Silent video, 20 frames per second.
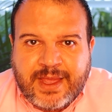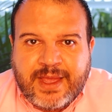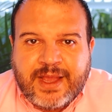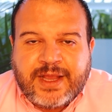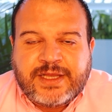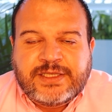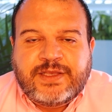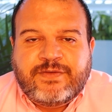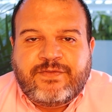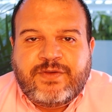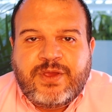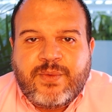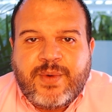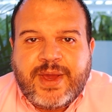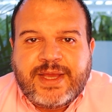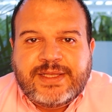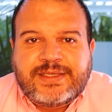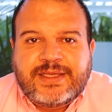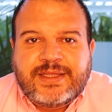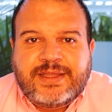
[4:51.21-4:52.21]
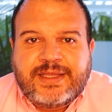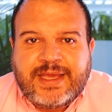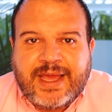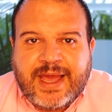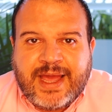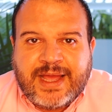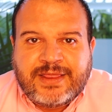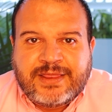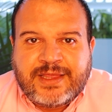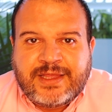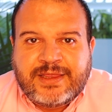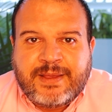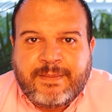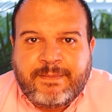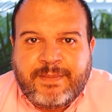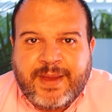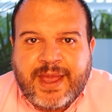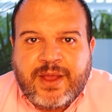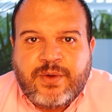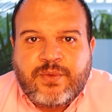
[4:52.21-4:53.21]
Because if you wait to the end, then the
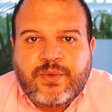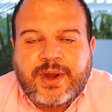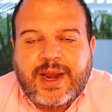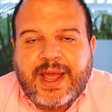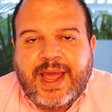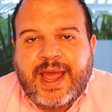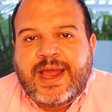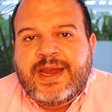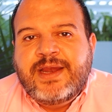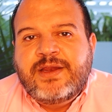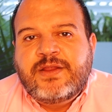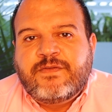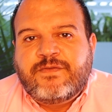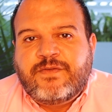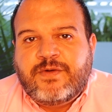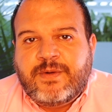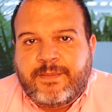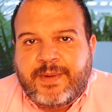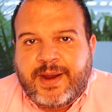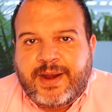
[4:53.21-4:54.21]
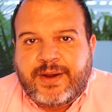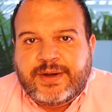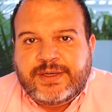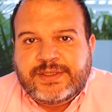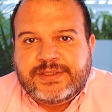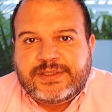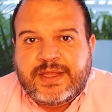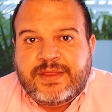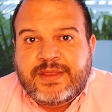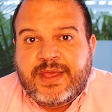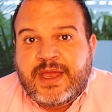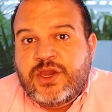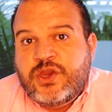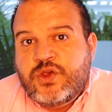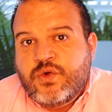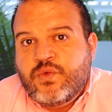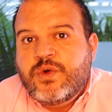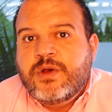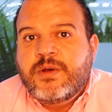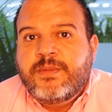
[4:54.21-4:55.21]
bank would end the forbearance and then
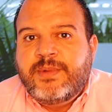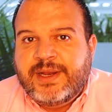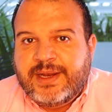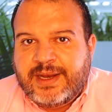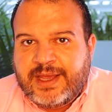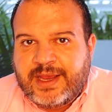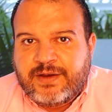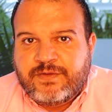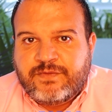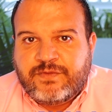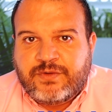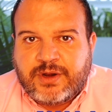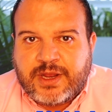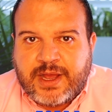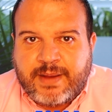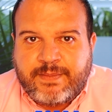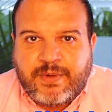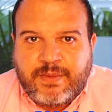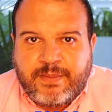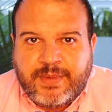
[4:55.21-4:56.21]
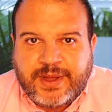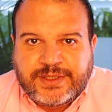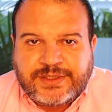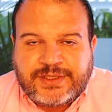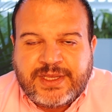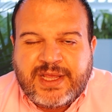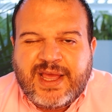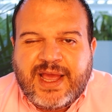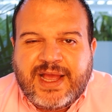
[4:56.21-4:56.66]
you will be late for a couple months.